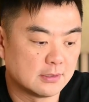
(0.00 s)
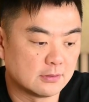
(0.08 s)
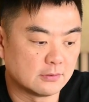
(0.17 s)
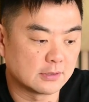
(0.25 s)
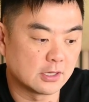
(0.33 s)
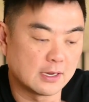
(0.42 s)

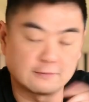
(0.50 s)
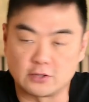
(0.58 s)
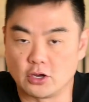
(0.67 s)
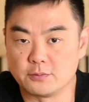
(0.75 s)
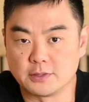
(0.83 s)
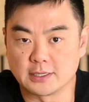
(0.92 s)
We're going to have
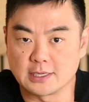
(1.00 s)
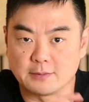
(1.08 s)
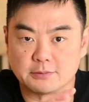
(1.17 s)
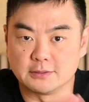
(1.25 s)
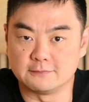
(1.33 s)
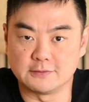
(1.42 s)
to open a
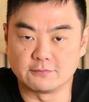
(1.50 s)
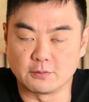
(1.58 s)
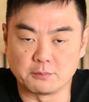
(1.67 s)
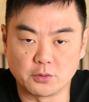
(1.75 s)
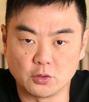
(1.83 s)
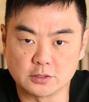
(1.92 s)
couple of
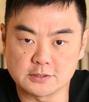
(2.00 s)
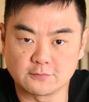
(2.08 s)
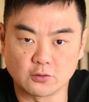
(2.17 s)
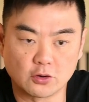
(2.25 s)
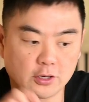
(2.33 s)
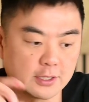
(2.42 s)
different ports
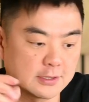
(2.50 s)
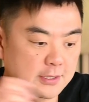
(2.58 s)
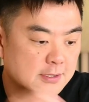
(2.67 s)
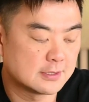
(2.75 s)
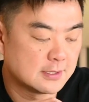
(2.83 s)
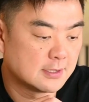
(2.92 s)
for
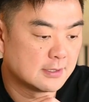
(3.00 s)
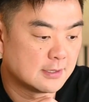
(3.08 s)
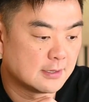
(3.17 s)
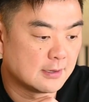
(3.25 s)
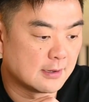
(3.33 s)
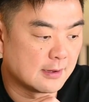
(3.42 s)
it,
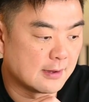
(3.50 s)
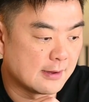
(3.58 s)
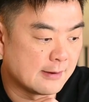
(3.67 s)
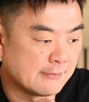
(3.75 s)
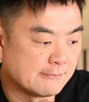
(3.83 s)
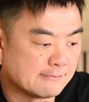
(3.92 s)

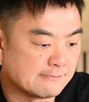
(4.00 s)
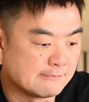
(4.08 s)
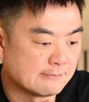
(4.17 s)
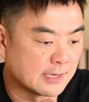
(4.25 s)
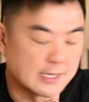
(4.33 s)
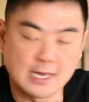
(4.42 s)

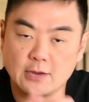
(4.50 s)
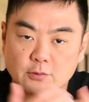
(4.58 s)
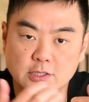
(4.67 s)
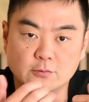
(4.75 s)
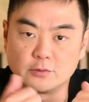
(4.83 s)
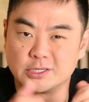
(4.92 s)
but yeah,
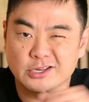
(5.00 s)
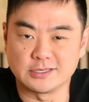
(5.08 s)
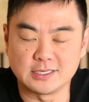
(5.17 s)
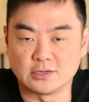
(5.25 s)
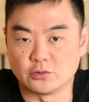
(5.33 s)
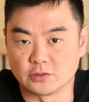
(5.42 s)
we
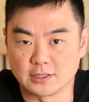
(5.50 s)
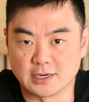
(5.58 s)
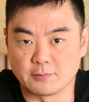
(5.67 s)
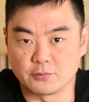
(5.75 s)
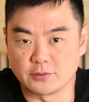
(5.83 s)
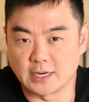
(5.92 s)
don't need to hook it
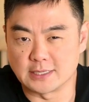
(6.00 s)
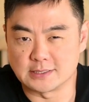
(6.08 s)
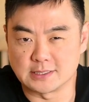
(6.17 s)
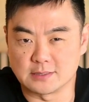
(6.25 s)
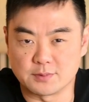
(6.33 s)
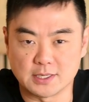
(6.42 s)
up through
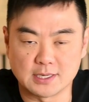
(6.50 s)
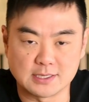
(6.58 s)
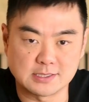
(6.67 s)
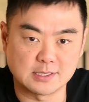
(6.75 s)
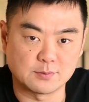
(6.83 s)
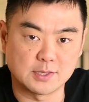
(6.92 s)
HTTP
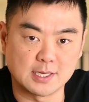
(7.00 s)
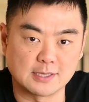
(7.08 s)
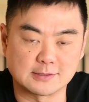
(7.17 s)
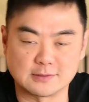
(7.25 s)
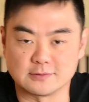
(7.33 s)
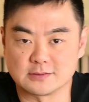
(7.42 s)
and
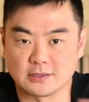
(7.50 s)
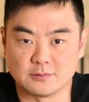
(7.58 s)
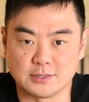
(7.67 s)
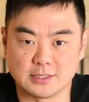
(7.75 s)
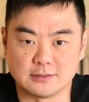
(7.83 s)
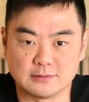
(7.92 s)
HTTPS, so it's
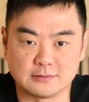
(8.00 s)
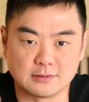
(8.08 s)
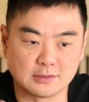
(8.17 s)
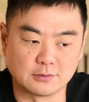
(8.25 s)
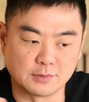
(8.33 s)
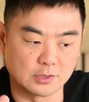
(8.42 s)
going to be
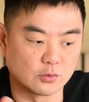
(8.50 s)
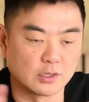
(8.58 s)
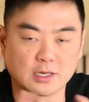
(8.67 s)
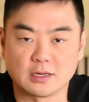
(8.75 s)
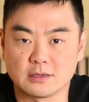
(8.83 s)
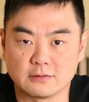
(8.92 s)
a little bit
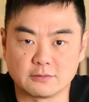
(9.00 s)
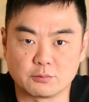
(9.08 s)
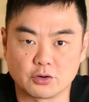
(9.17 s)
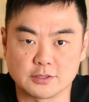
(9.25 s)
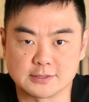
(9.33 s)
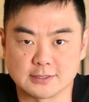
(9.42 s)
quicker of a
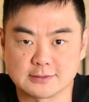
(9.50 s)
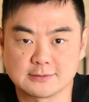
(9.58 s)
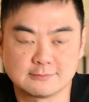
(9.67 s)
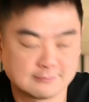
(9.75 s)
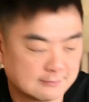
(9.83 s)
process.